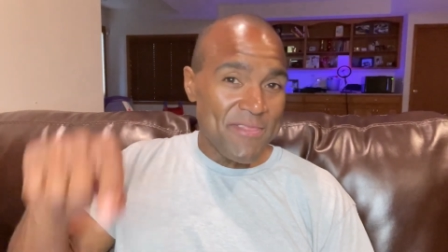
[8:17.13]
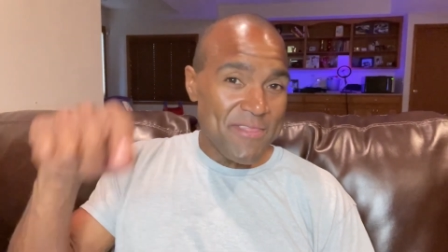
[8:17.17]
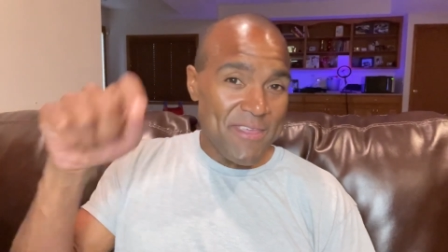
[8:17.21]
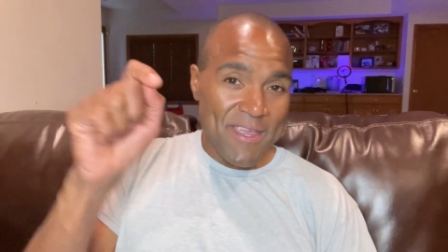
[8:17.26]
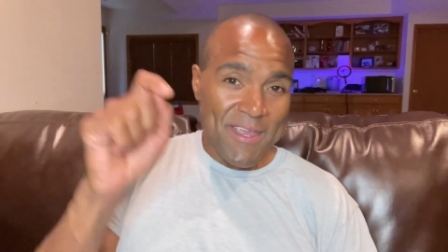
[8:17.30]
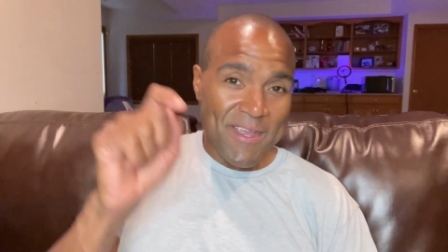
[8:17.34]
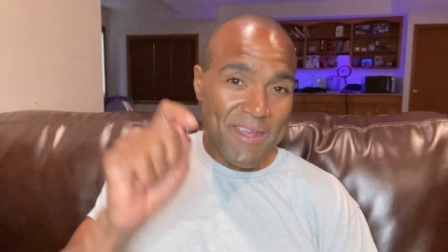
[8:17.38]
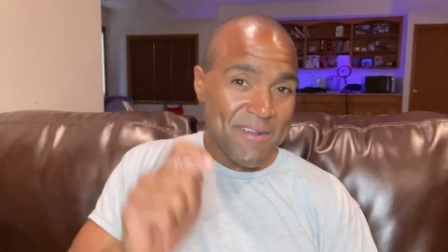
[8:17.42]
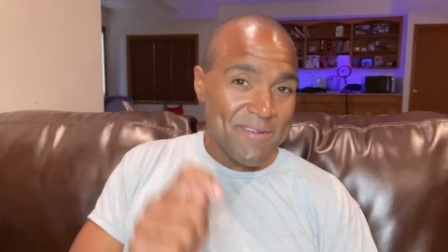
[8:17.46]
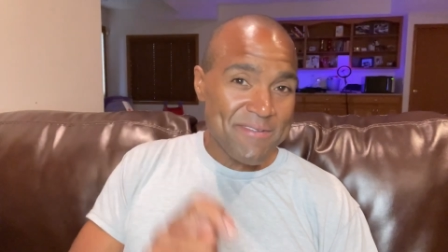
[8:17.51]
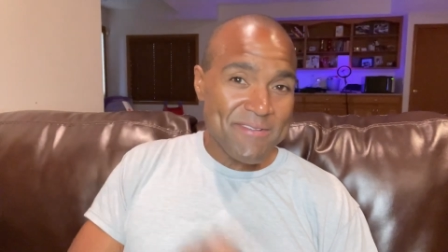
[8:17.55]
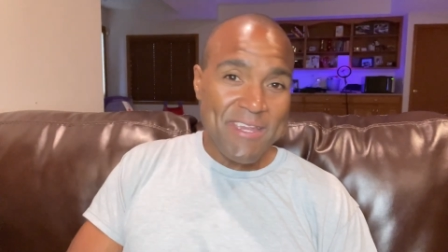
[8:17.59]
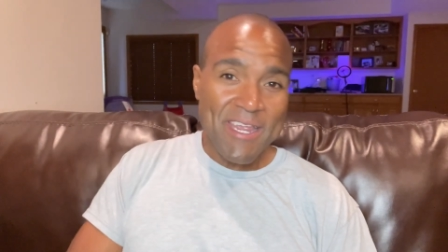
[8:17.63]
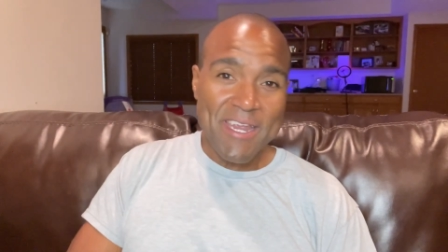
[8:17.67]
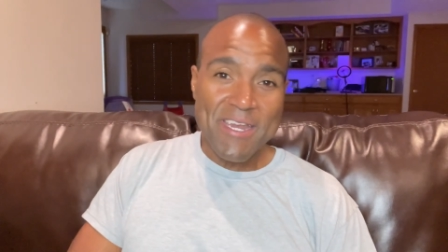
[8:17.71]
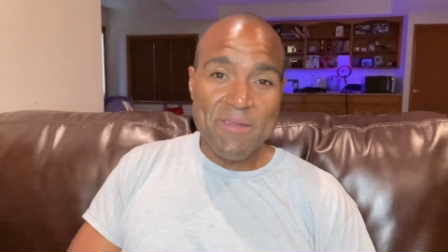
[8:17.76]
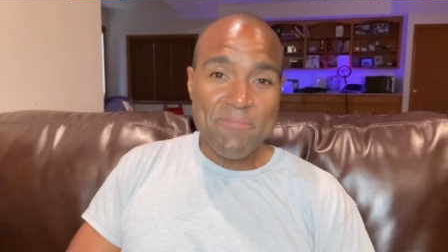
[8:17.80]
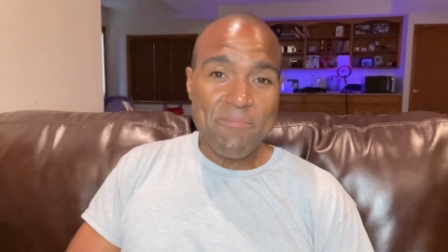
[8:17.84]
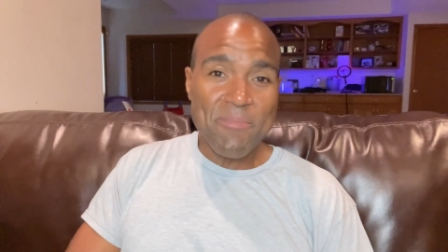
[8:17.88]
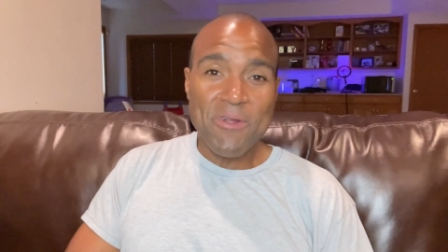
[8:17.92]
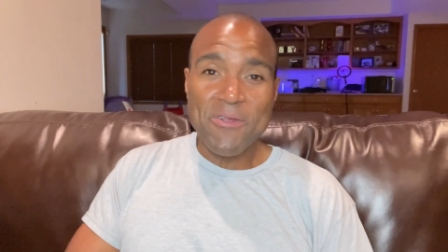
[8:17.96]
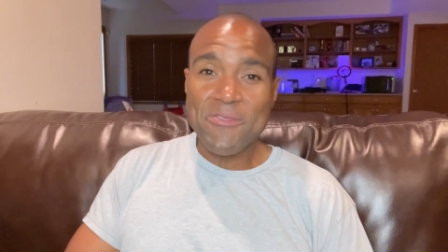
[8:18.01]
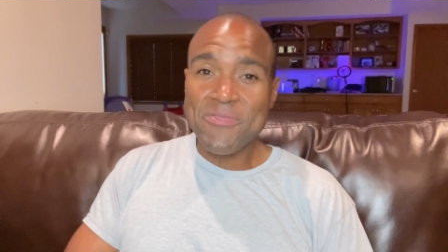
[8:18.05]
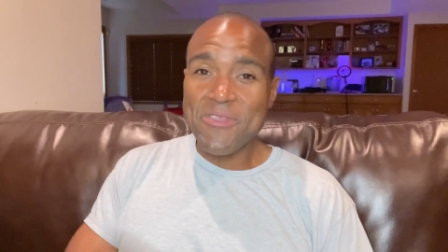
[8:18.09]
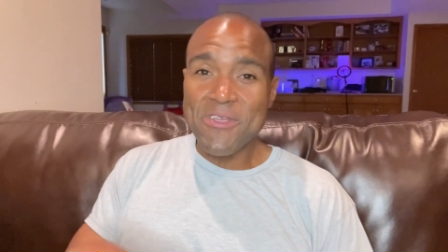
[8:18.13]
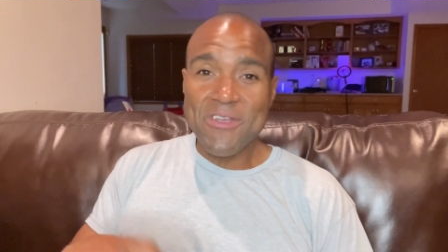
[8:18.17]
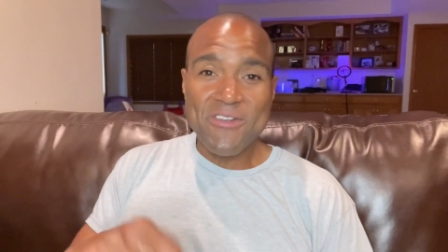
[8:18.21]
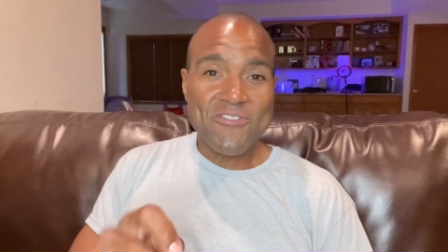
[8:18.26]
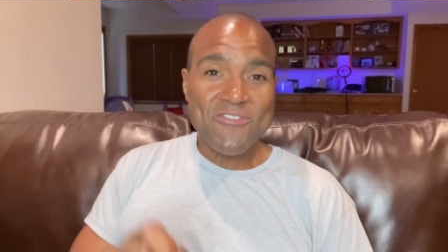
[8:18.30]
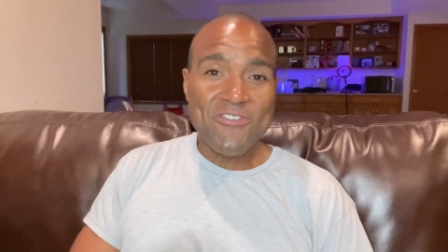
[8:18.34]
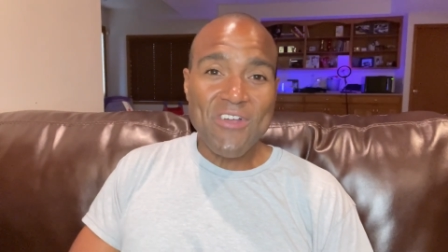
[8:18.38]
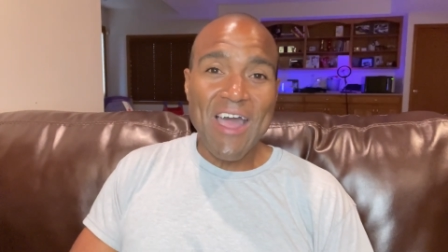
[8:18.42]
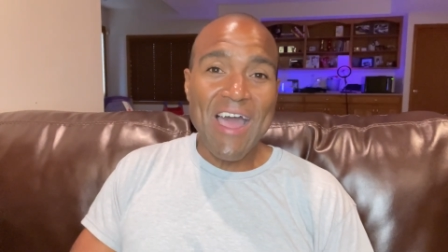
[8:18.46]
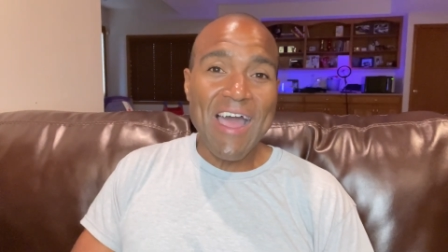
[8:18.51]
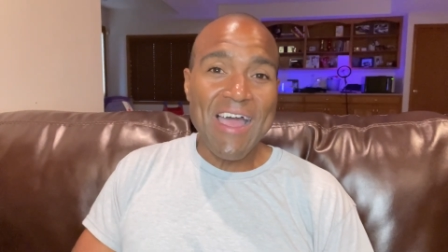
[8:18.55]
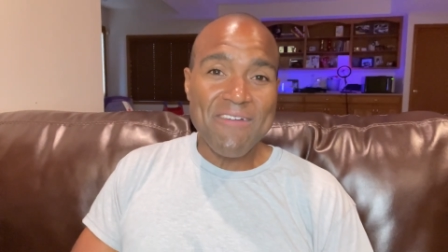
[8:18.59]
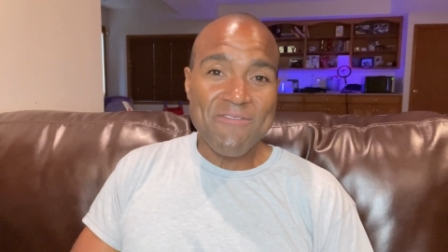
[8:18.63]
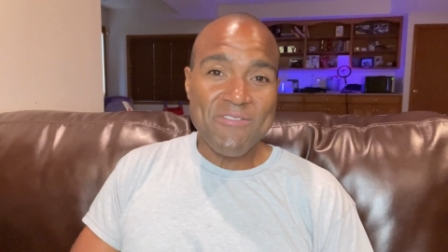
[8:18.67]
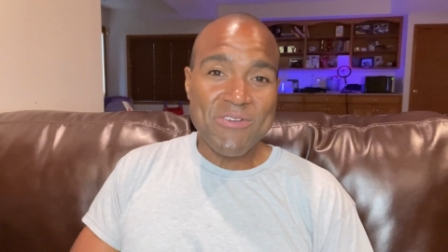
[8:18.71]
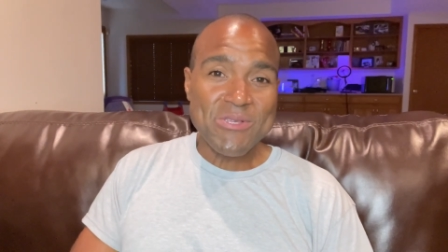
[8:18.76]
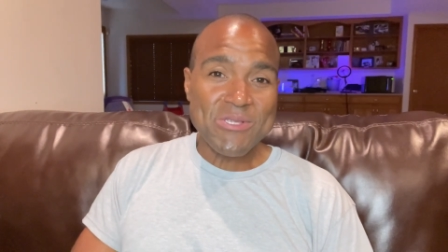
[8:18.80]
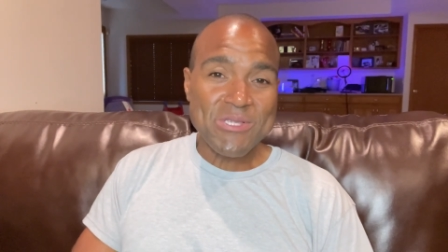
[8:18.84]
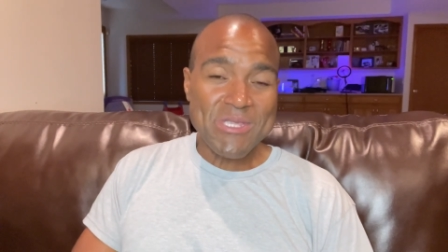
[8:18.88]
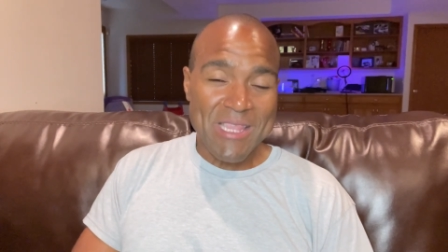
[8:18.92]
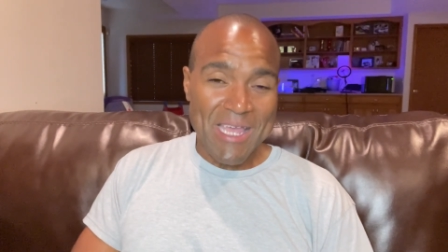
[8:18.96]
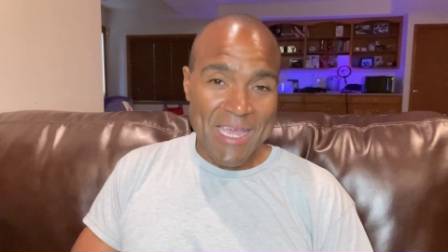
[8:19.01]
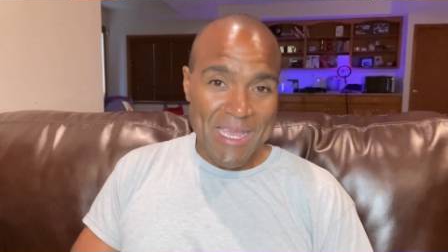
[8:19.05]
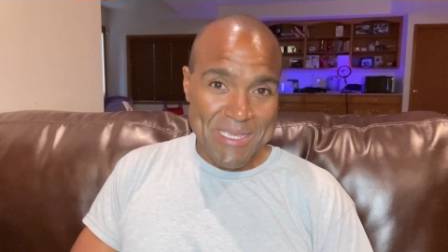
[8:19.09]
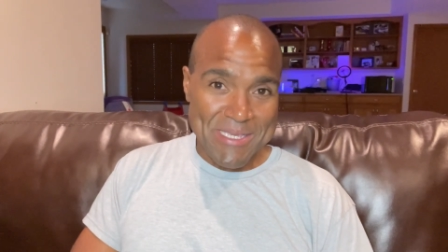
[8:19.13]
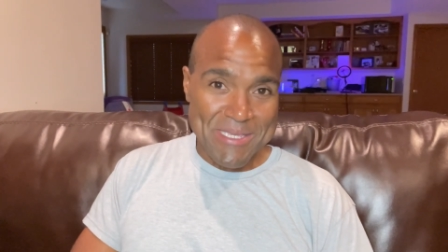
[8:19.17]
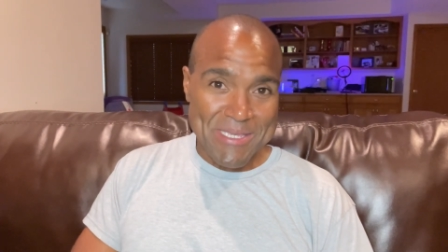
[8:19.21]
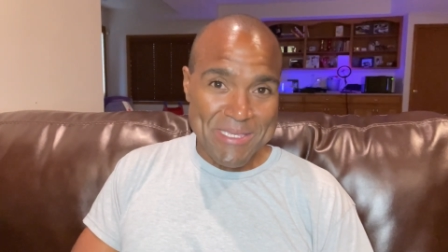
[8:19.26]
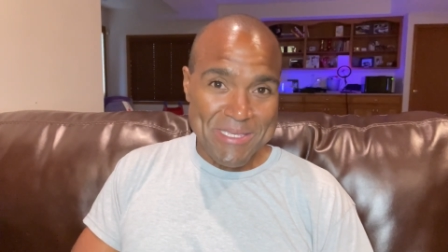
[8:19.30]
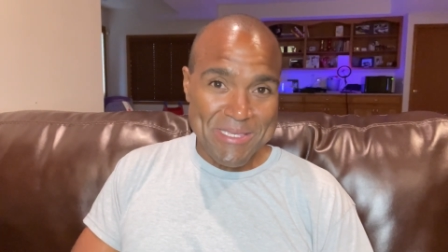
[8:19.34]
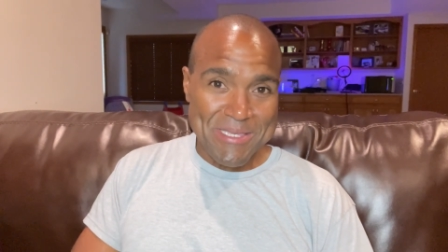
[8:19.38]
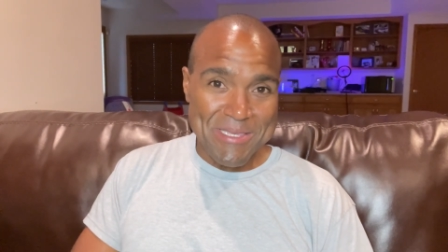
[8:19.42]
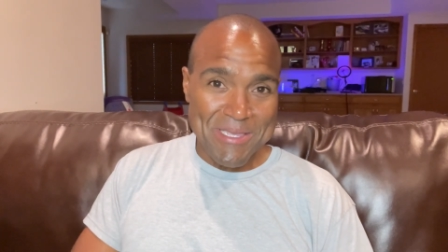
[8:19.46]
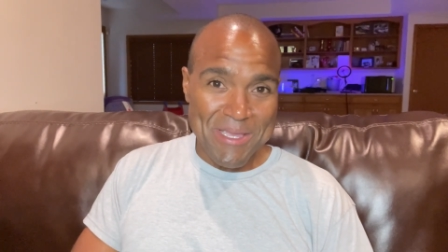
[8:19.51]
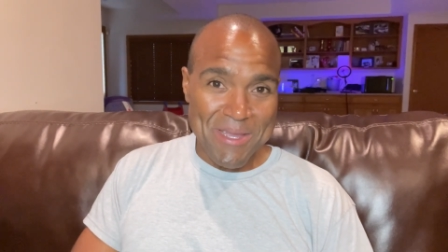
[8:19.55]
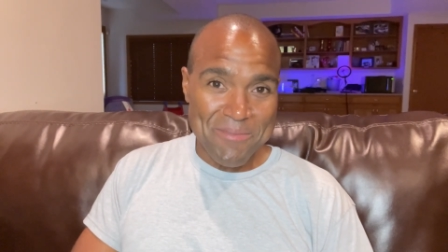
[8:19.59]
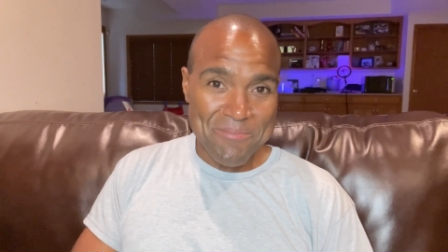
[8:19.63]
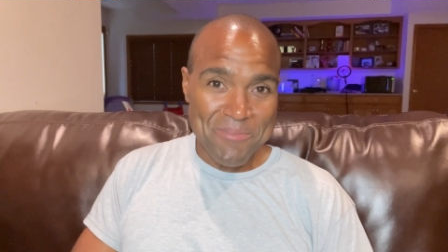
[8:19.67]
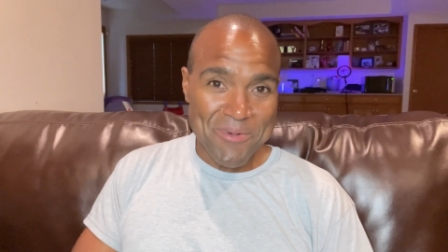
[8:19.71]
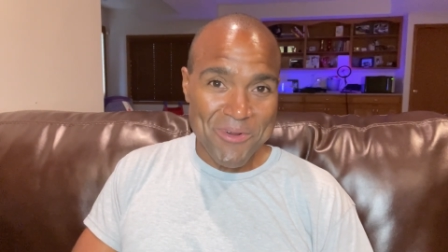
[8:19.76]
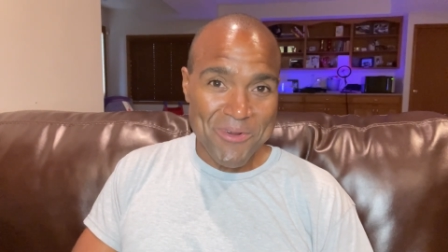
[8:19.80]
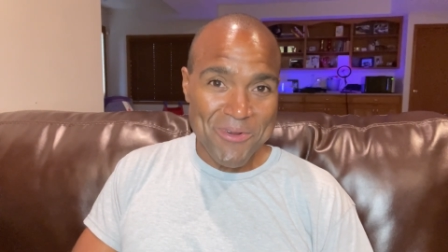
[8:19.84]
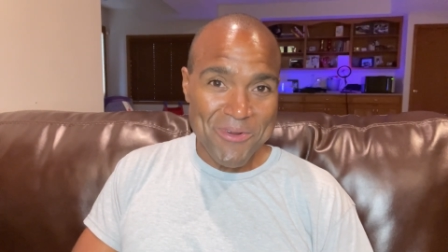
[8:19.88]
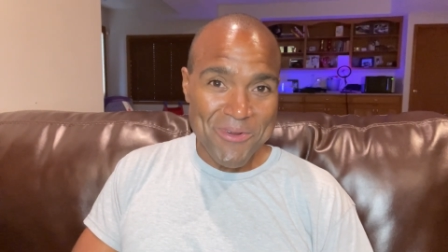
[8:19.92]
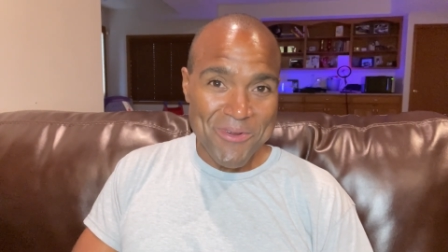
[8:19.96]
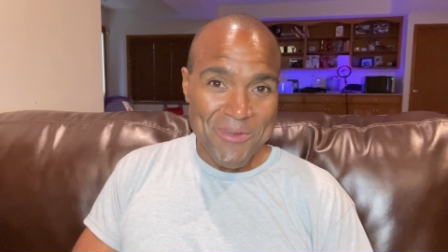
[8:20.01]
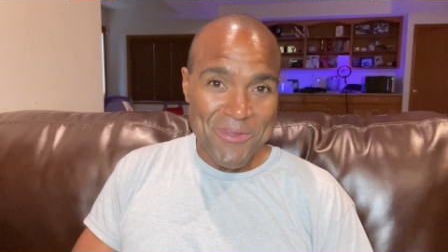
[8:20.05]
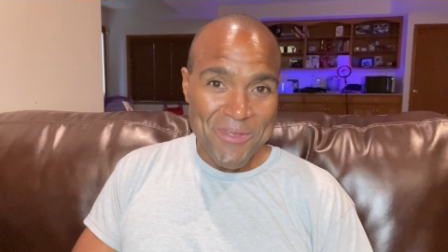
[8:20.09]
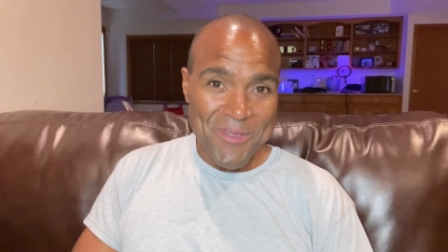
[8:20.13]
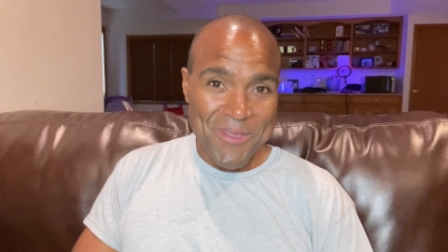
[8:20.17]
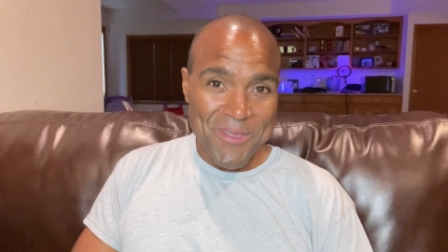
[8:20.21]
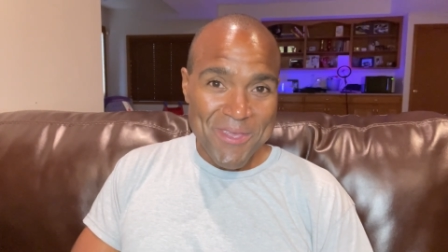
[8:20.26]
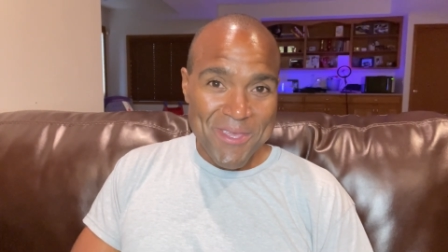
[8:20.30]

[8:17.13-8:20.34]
their date of birth, their driver's license number.